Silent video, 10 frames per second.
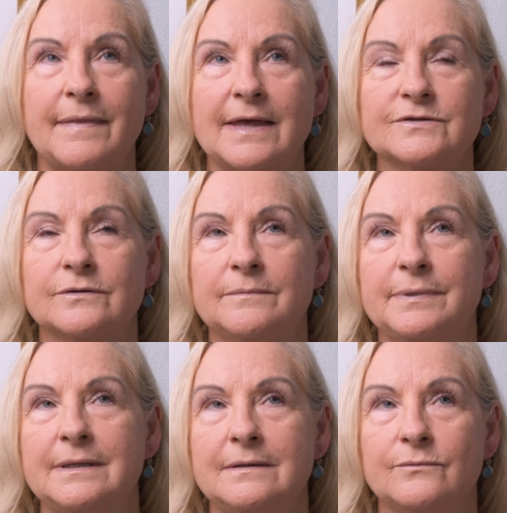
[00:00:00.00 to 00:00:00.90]
And that's going to
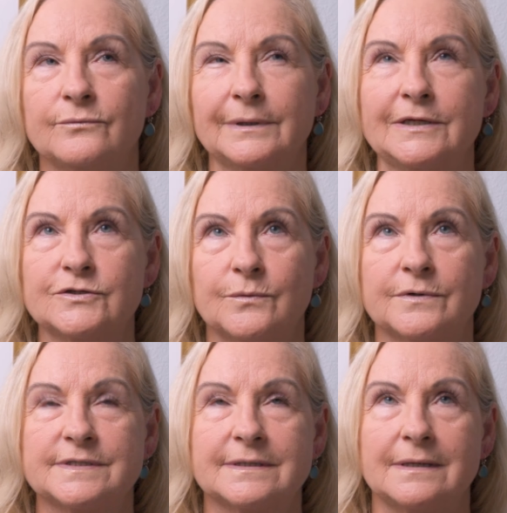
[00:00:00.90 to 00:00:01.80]
be really
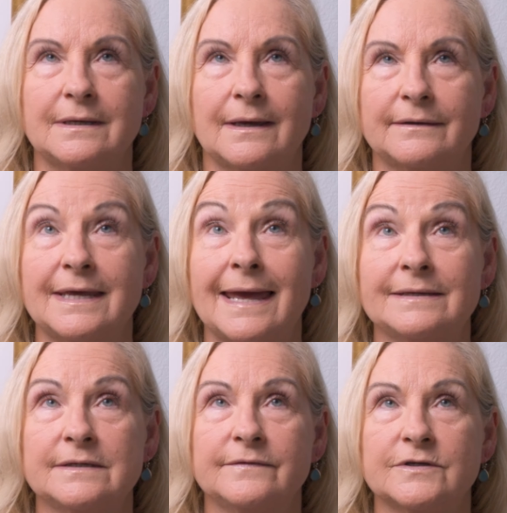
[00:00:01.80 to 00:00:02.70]
towards the
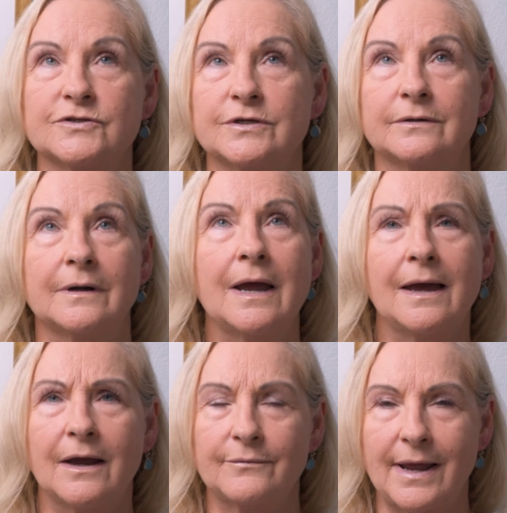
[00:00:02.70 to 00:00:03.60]
end of this year,
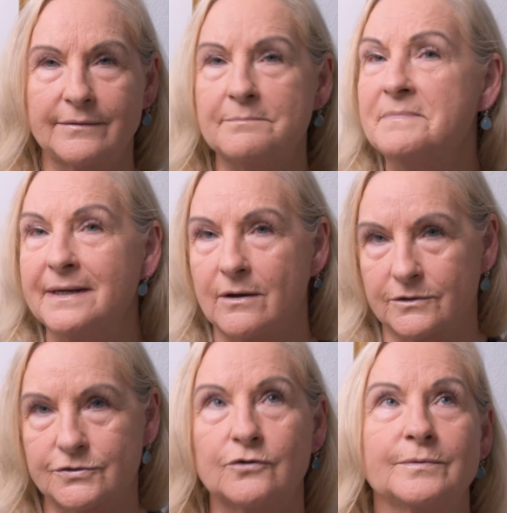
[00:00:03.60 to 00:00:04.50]
around
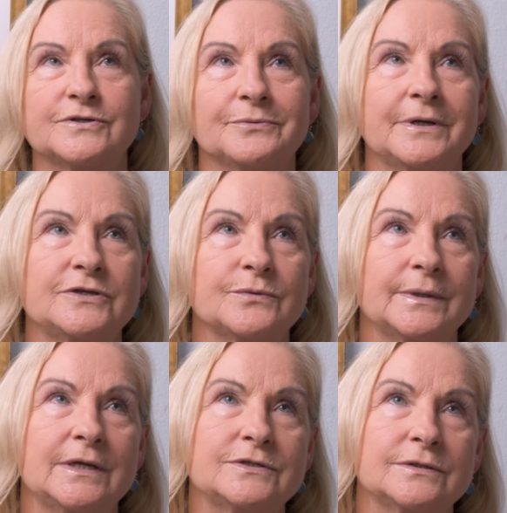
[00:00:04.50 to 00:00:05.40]
mid-October
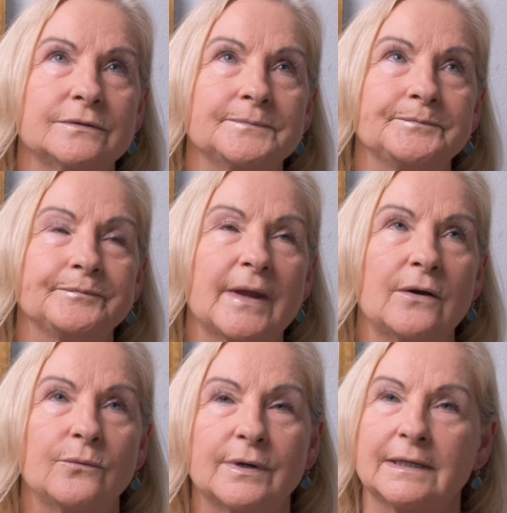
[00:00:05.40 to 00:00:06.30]
2022,
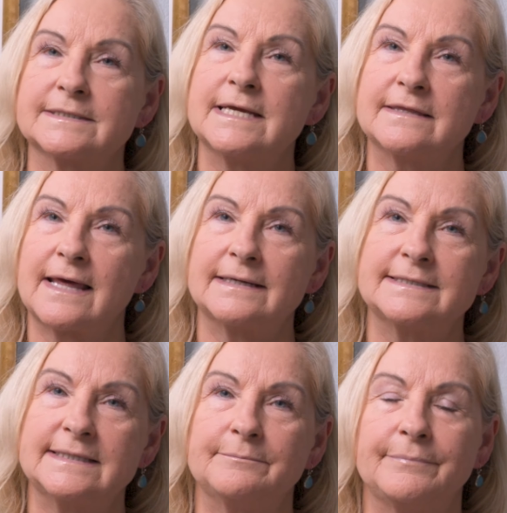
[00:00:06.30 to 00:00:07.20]
where it'll take
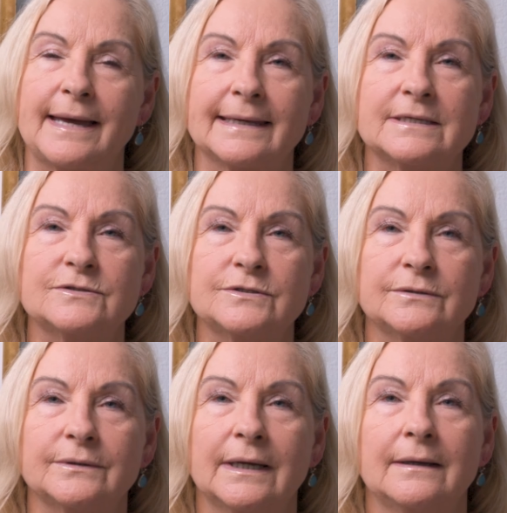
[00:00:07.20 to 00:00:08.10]
that dip back
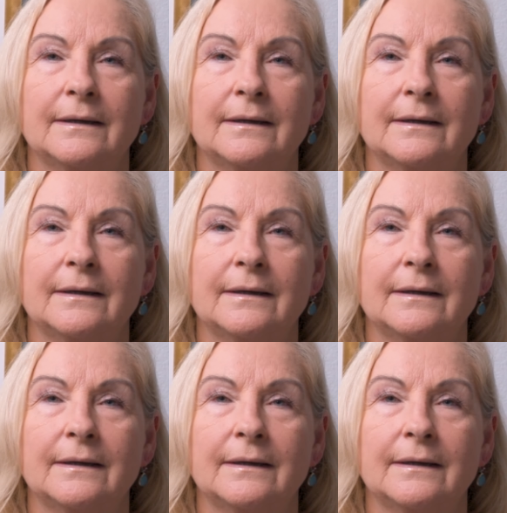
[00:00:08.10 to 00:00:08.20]
into